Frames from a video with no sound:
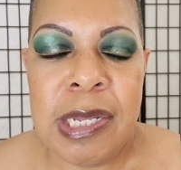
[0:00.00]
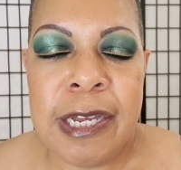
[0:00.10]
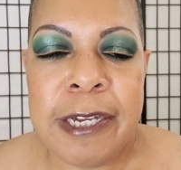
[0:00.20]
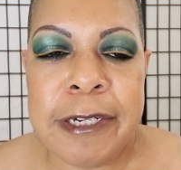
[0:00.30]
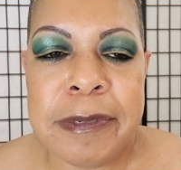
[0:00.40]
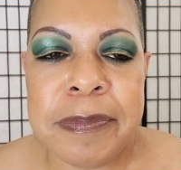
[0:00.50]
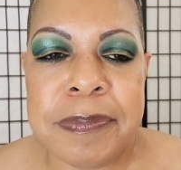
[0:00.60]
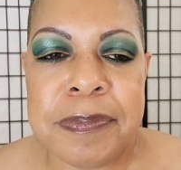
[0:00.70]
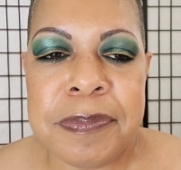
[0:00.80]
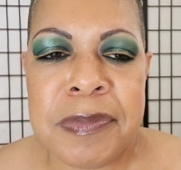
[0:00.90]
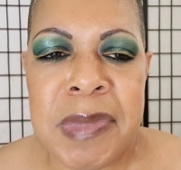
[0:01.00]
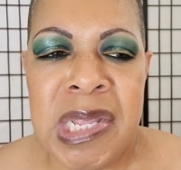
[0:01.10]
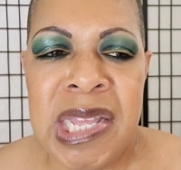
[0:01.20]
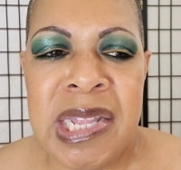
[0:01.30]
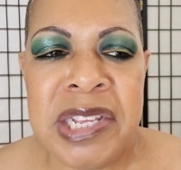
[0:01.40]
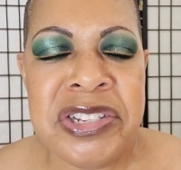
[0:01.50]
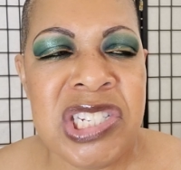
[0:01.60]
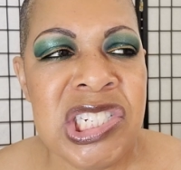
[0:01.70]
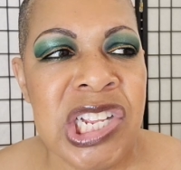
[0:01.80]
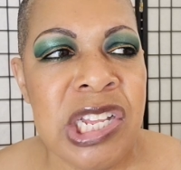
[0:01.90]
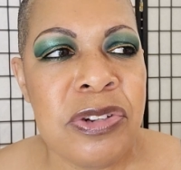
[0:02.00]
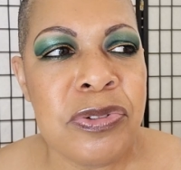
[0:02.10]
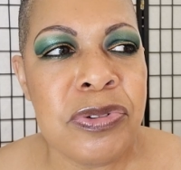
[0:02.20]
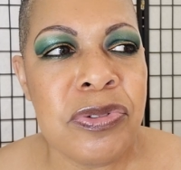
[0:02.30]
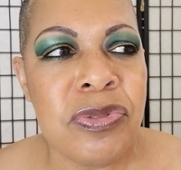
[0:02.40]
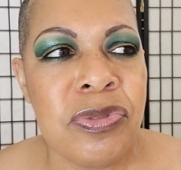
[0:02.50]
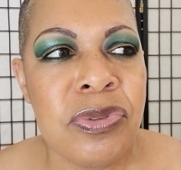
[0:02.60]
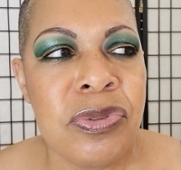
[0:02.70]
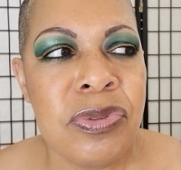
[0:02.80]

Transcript: Um, and there's a channel,